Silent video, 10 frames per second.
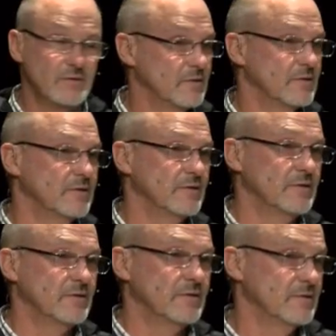
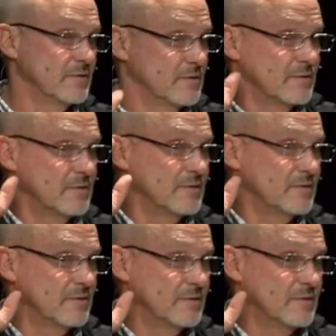
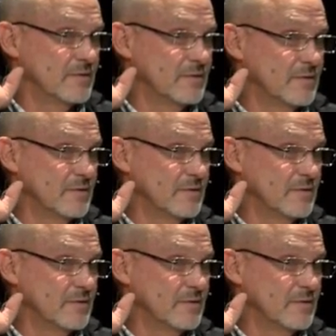Nobody speaks.